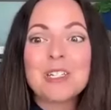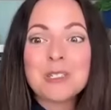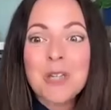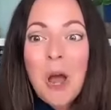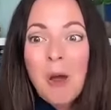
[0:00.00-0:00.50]

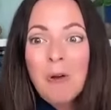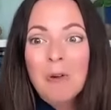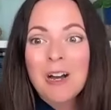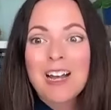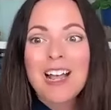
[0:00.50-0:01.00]

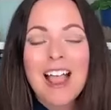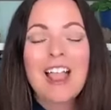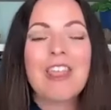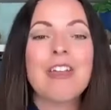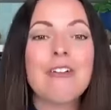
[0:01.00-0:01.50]
So,
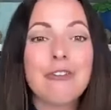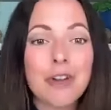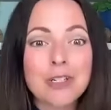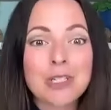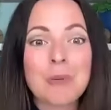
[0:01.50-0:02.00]
the
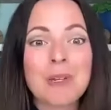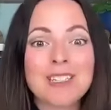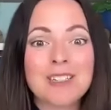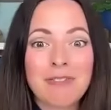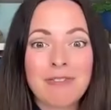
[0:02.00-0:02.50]
first
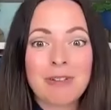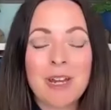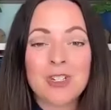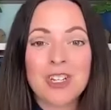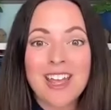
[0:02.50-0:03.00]
piece of
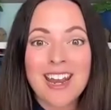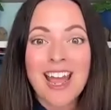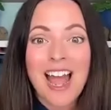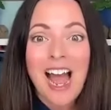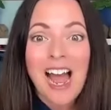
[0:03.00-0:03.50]

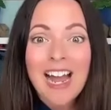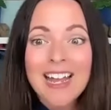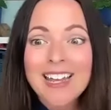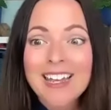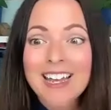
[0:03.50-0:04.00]
information,
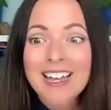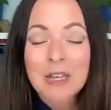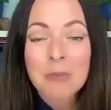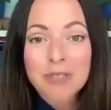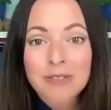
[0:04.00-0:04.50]
I
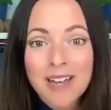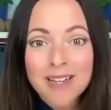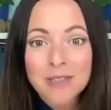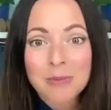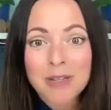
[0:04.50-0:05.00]
can't believe
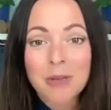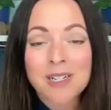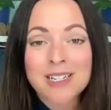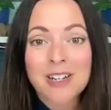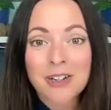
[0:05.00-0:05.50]
I get to be the
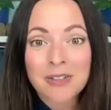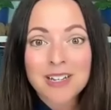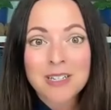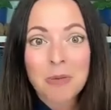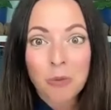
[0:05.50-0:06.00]
one to tell you
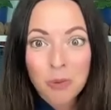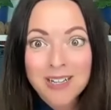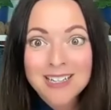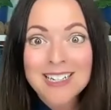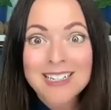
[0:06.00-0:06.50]
this. I'm
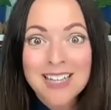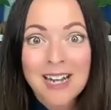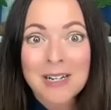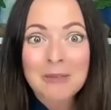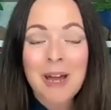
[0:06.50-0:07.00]
really
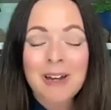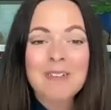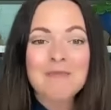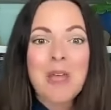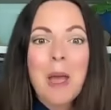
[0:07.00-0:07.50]
excited about it,